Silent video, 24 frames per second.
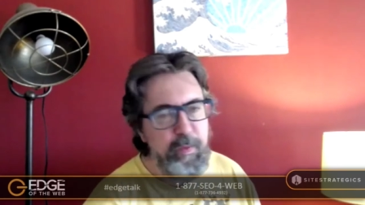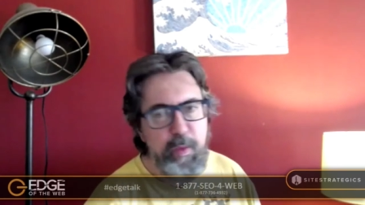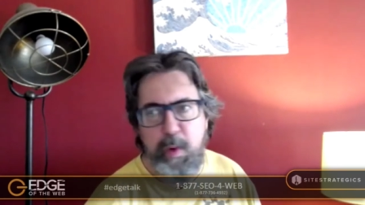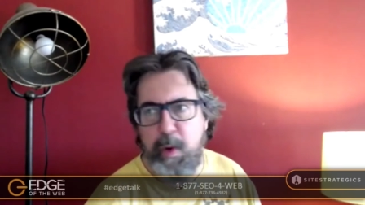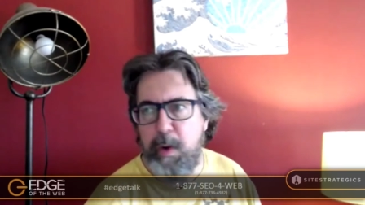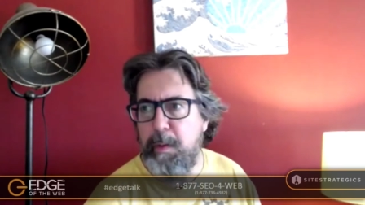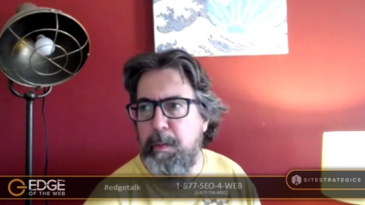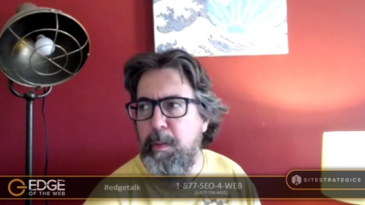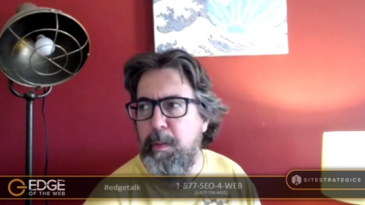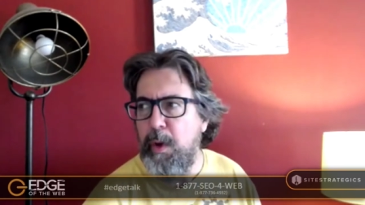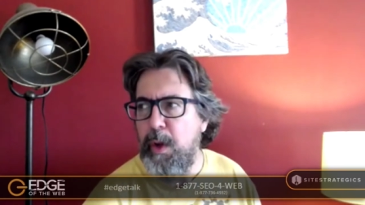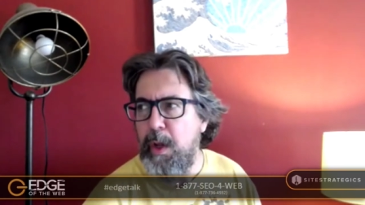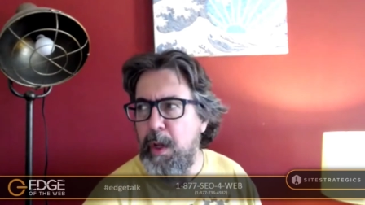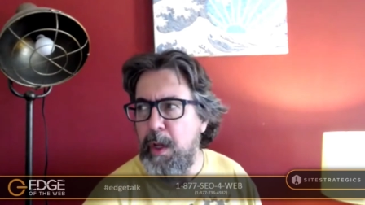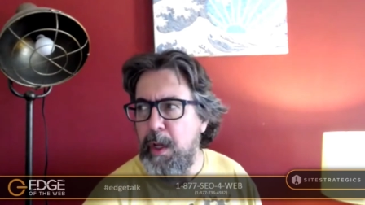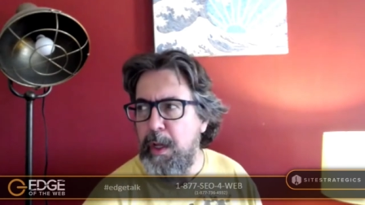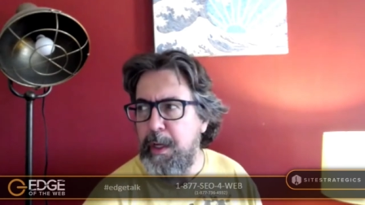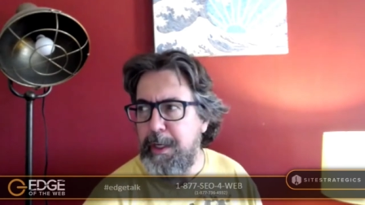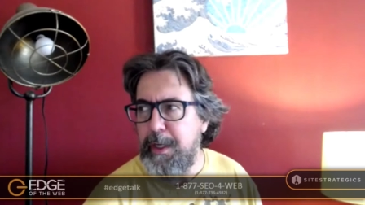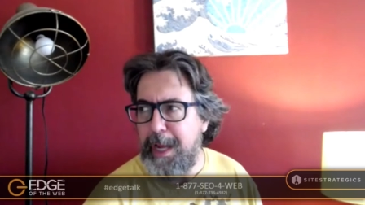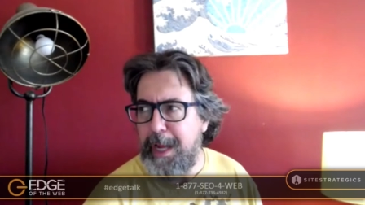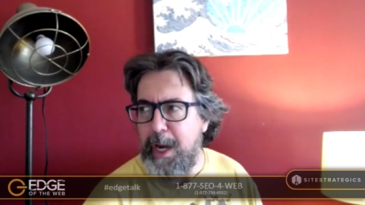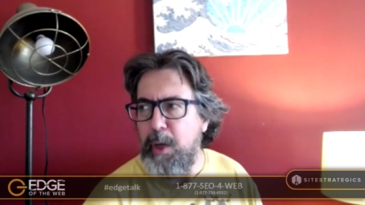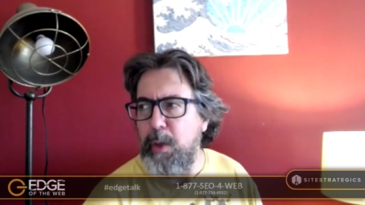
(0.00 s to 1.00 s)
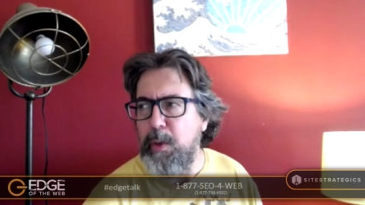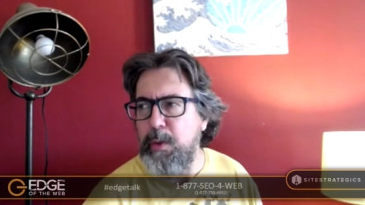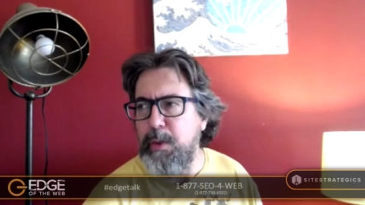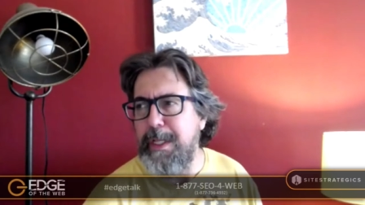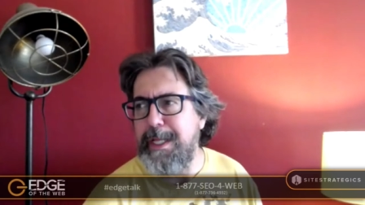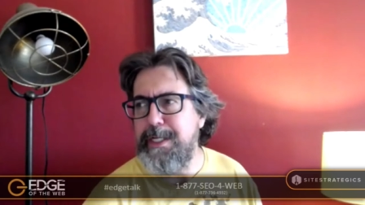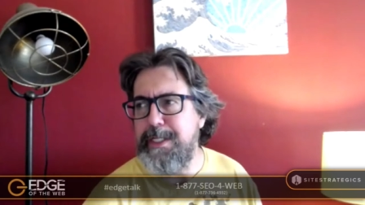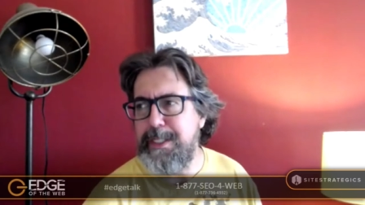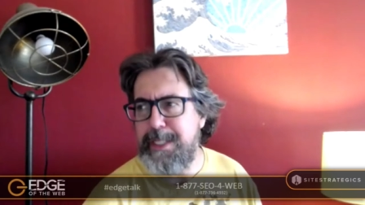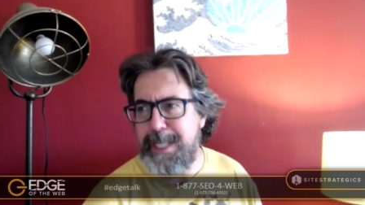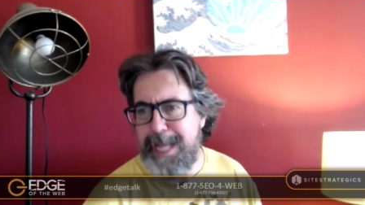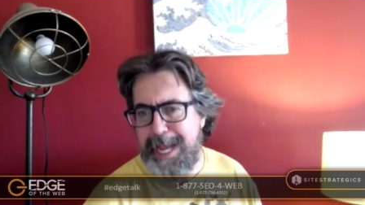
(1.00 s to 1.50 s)
for not
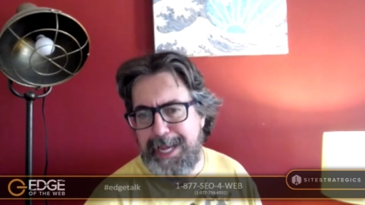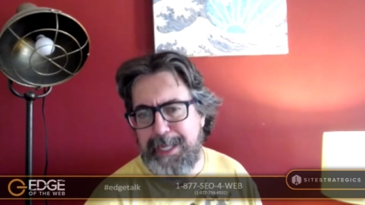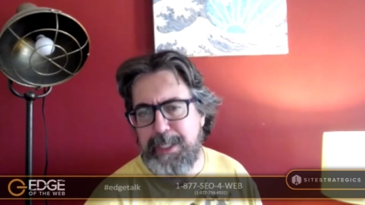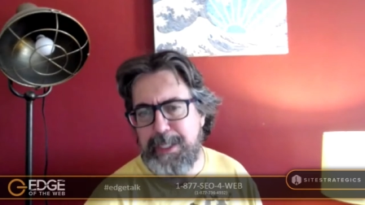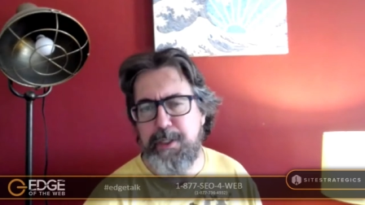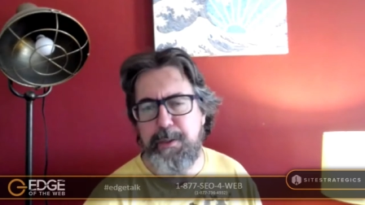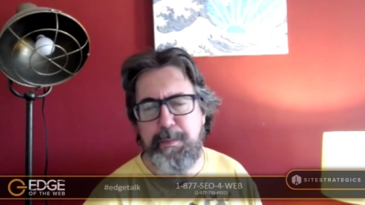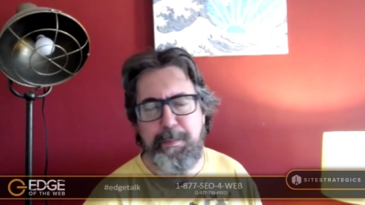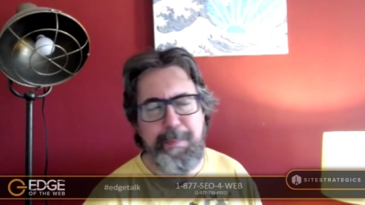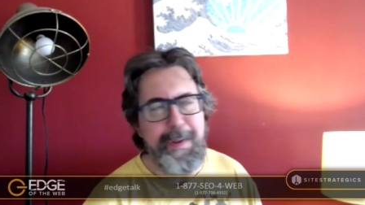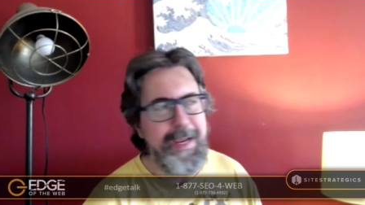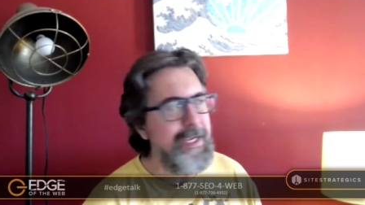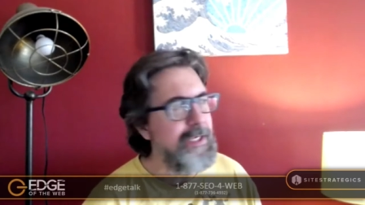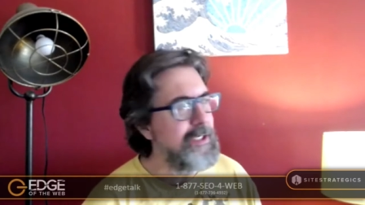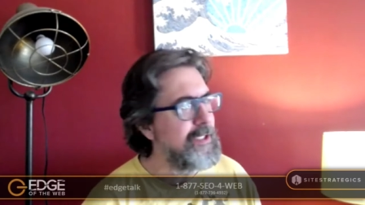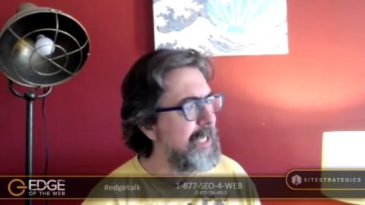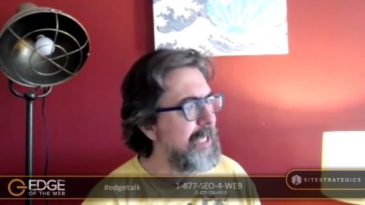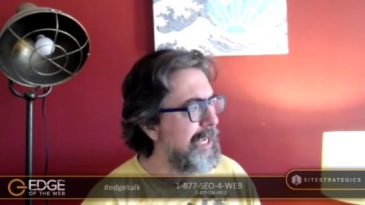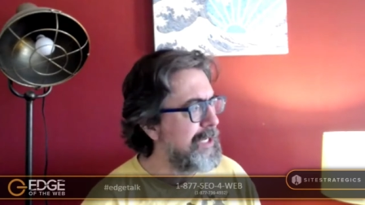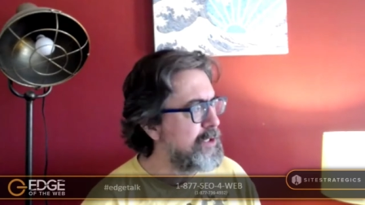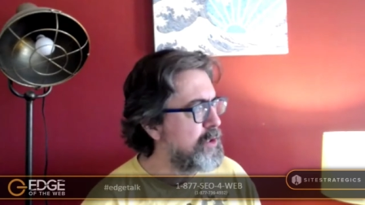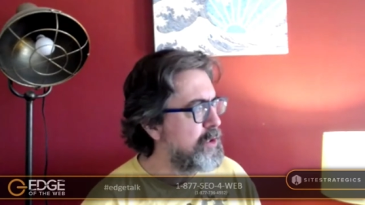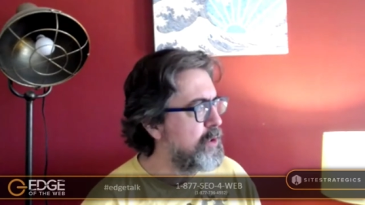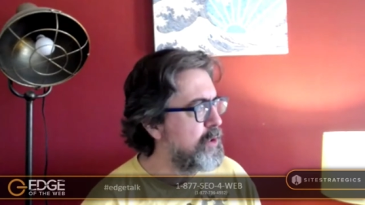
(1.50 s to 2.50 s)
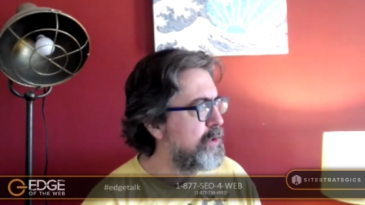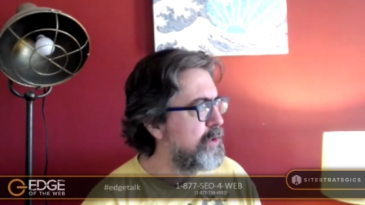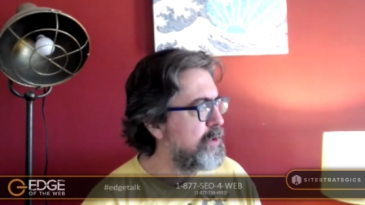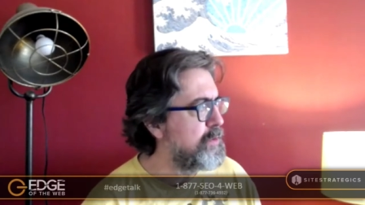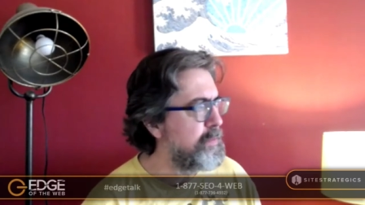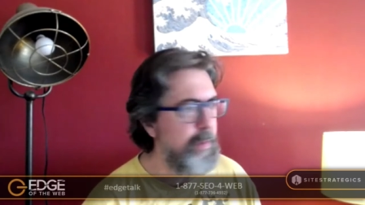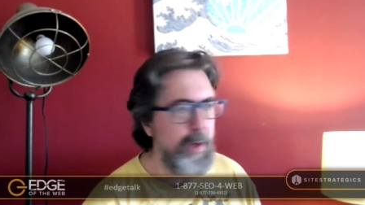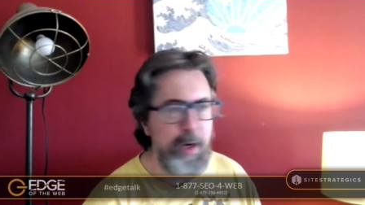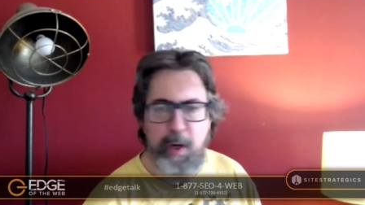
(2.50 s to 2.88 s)
only text based answers,